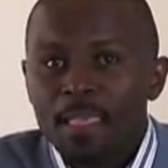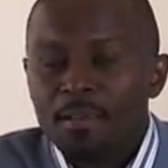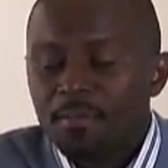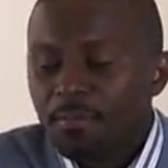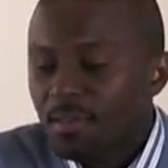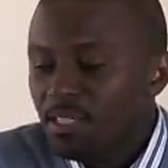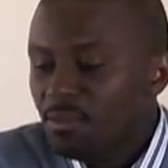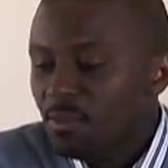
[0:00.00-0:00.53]

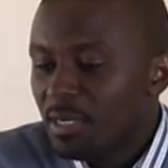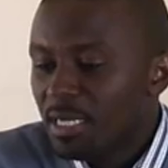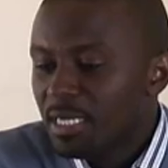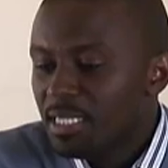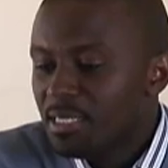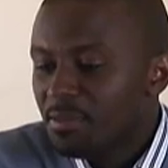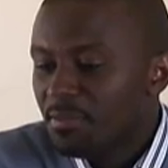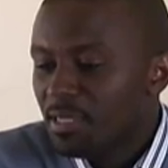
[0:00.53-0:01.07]
Phase 1
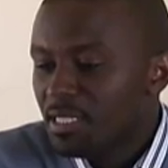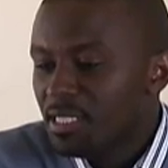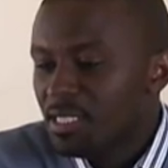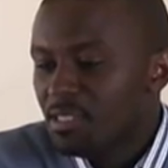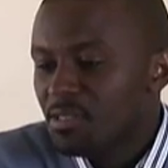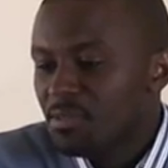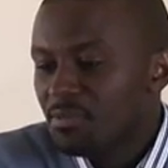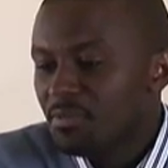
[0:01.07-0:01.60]
is the first
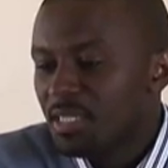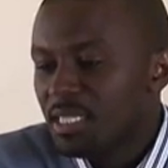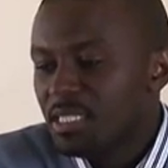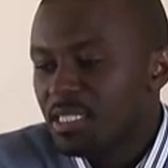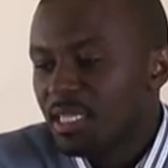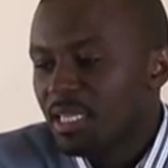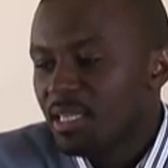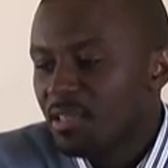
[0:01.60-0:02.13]
stage of
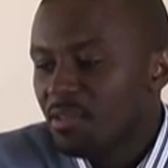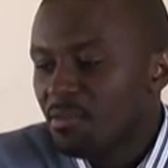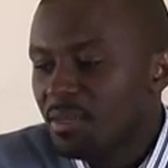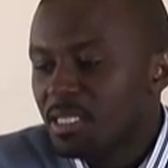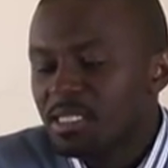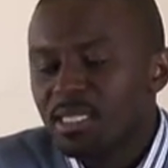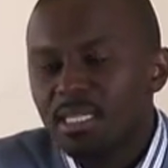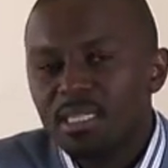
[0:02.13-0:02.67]
testing in
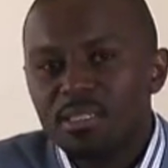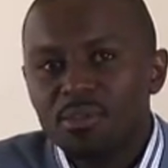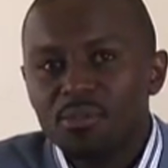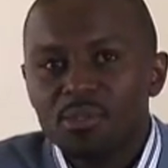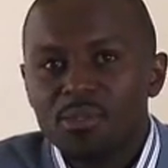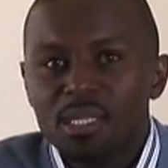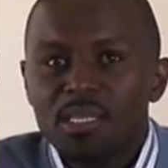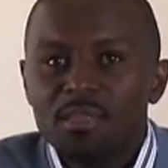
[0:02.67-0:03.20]
humans, and it
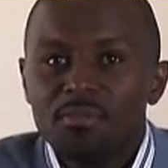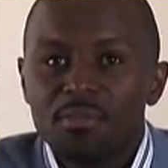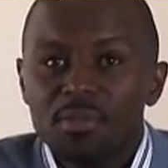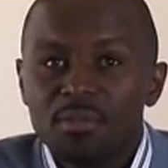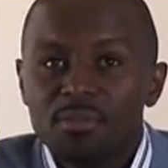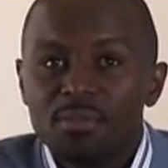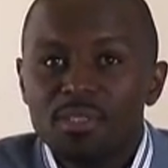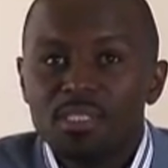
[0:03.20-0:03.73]
usually
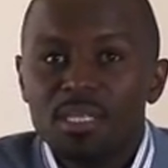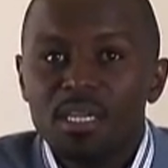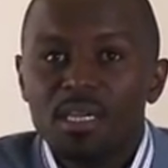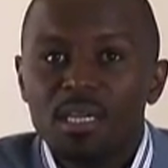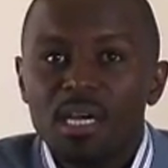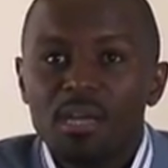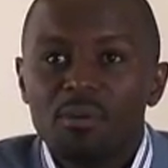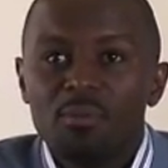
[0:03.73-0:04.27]
involves
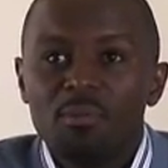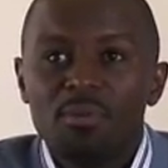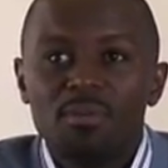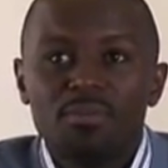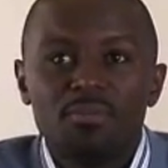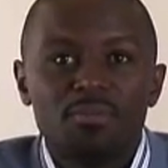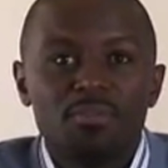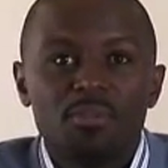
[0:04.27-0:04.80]
a group
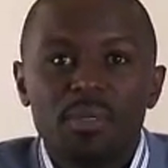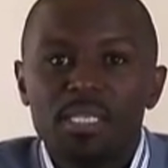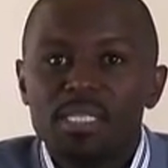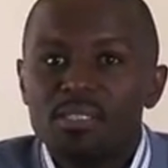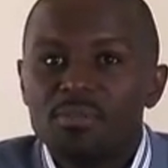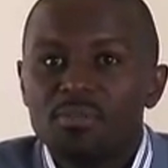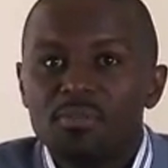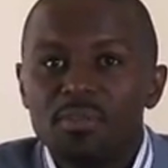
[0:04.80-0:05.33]
of
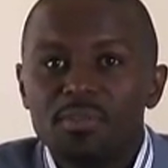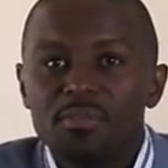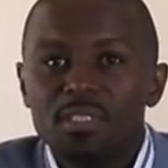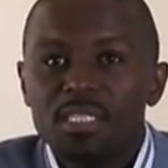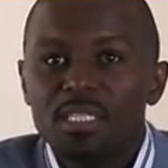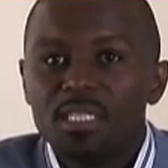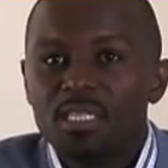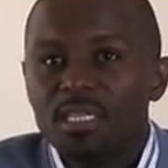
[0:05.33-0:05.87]
20 to
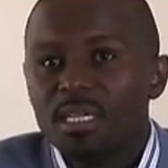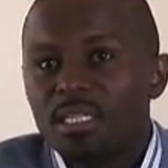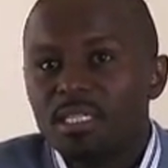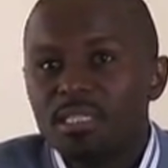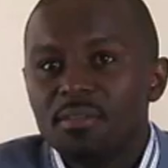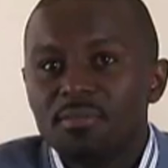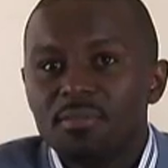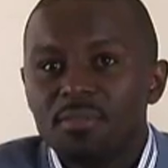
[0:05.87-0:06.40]
50
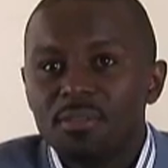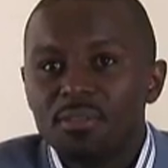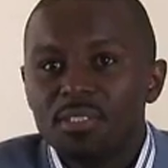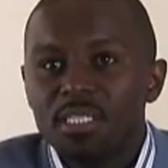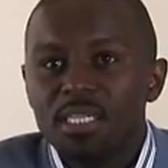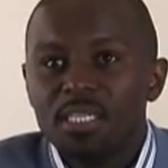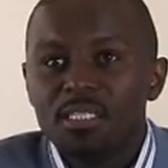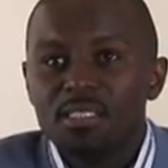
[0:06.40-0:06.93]
healthy
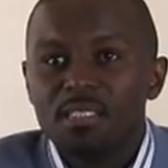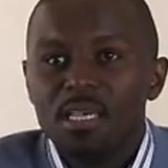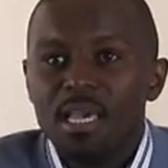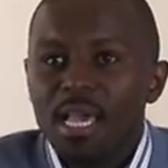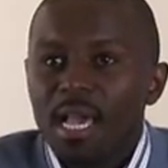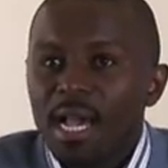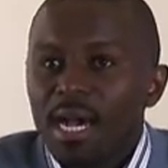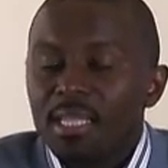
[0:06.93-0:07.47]
volunteers,
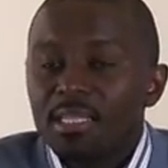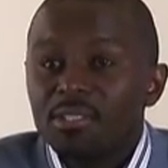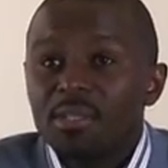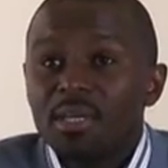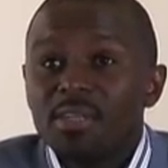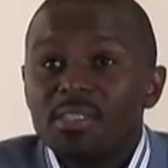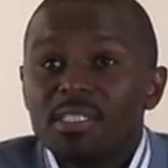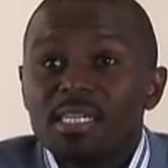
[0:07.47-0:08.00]
and the
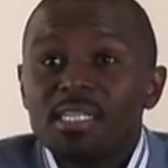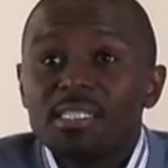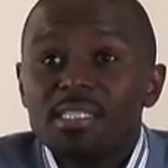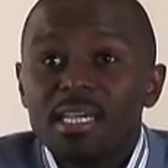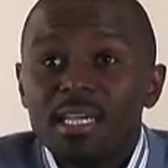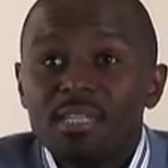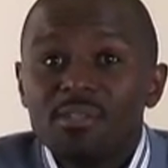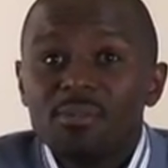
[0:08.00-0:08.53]
trials are
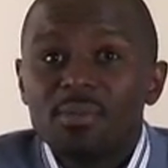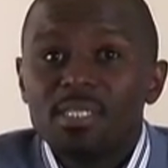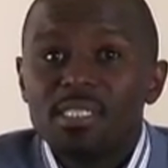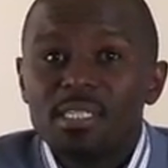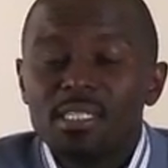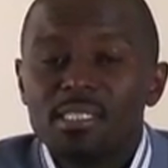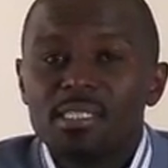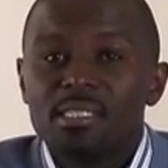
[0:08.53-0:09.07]
designed to
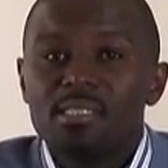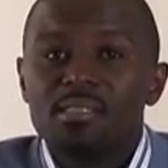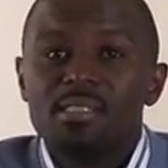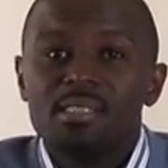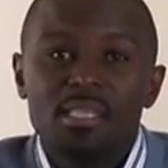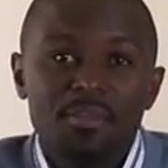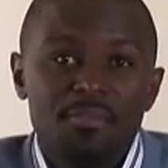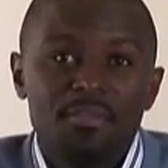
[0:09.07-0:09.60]
assess the
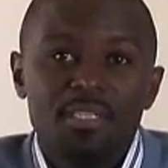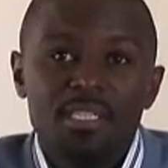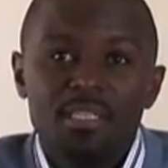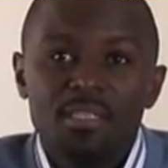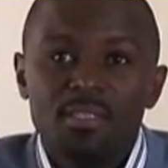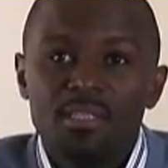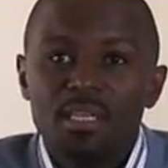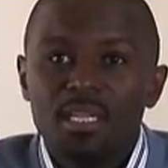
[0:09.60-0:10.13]

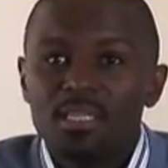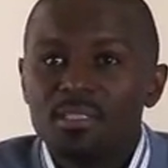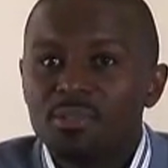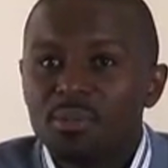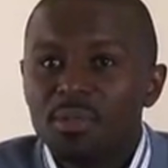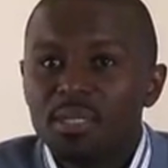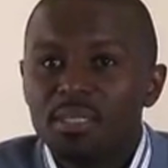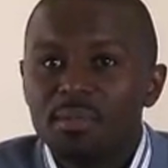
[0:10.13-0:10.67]
safety and
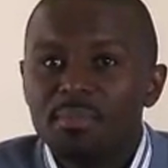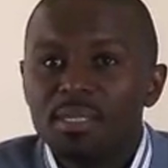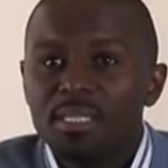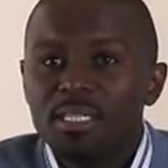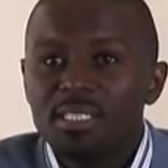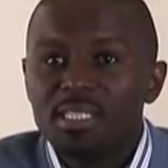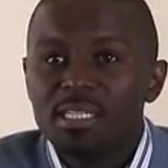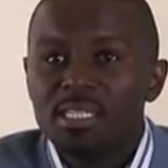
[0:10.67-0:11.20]

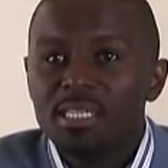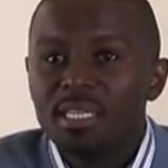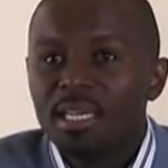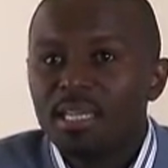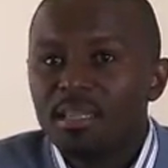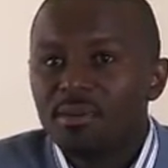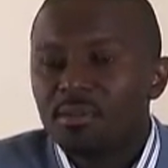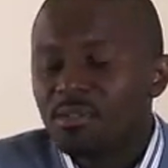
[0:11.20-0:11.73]
tolerability,
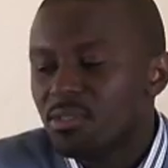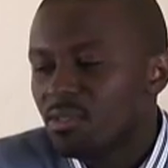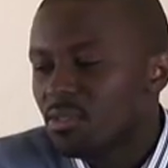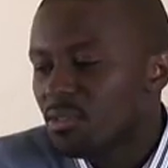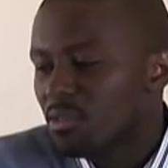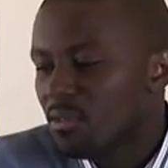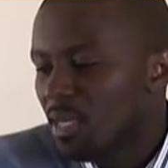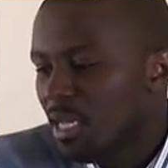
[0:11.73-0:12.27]
and
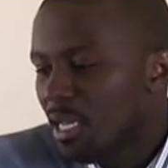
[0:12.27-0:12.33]
also